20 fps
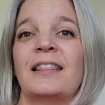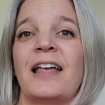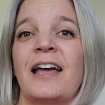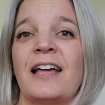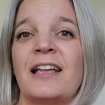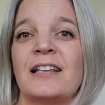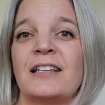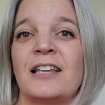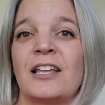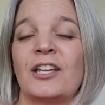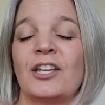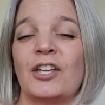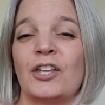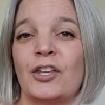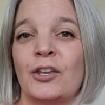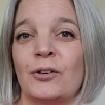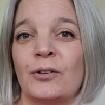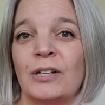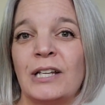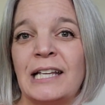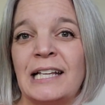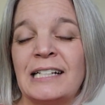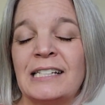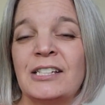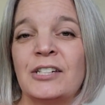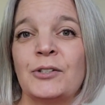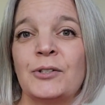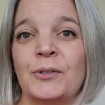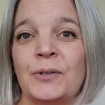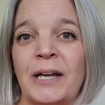then you need
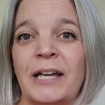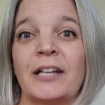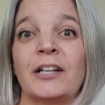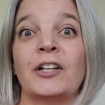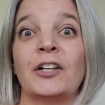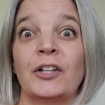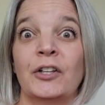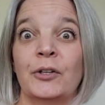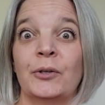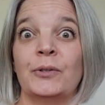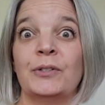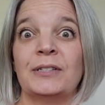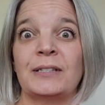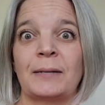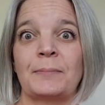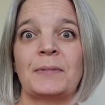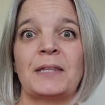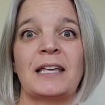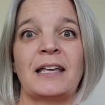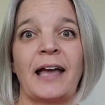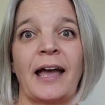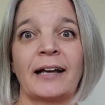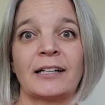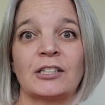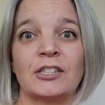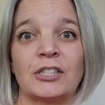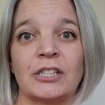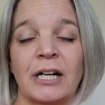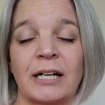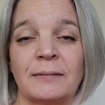to include something
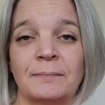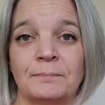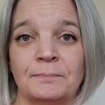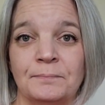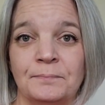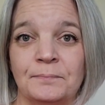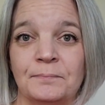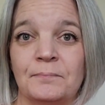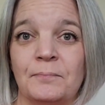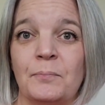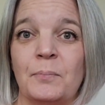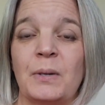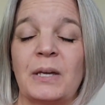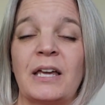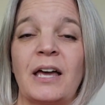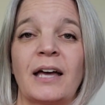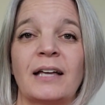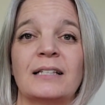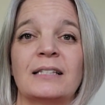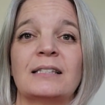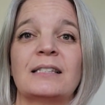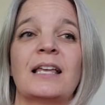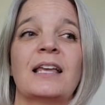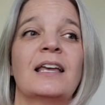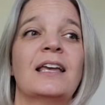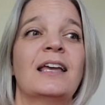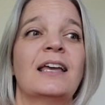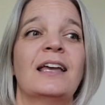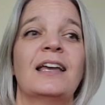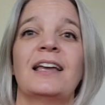extra, because
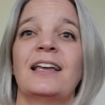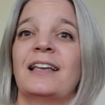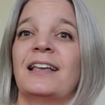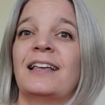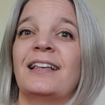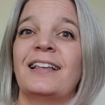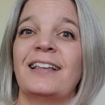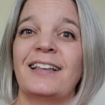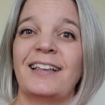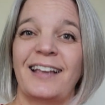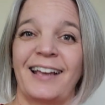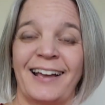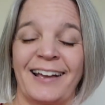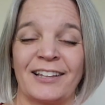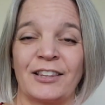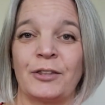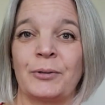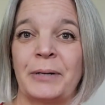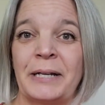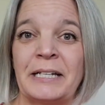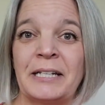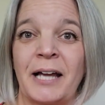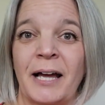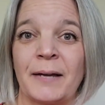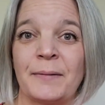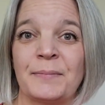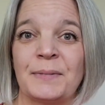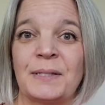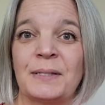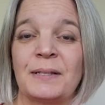at 3
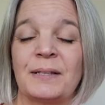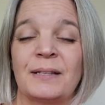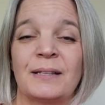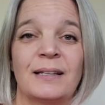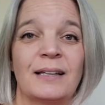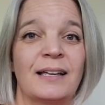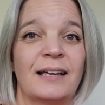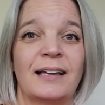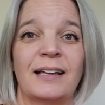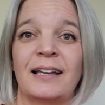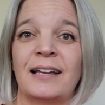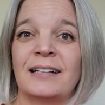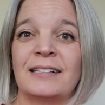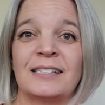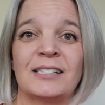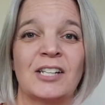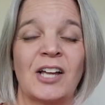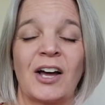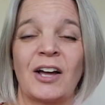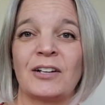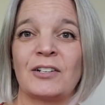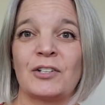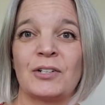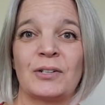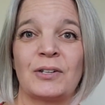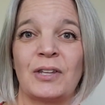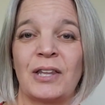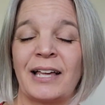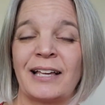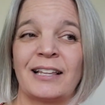times, it's not
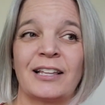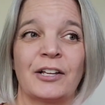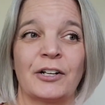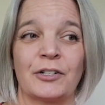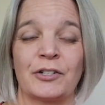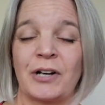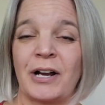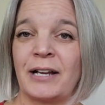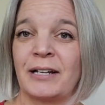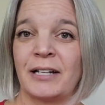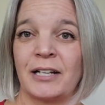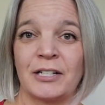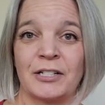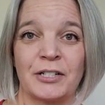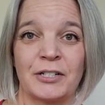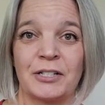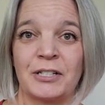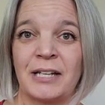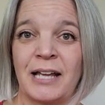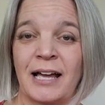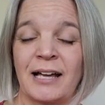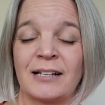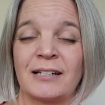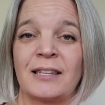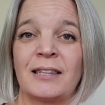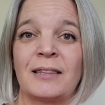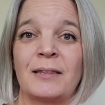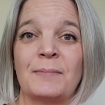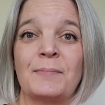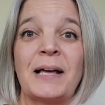like you're trying to
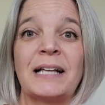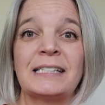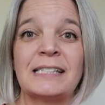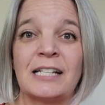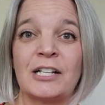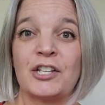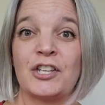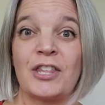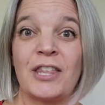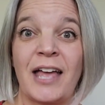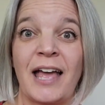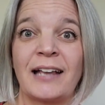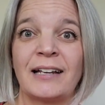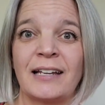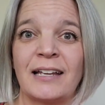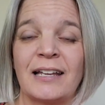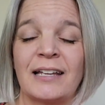understand. The message then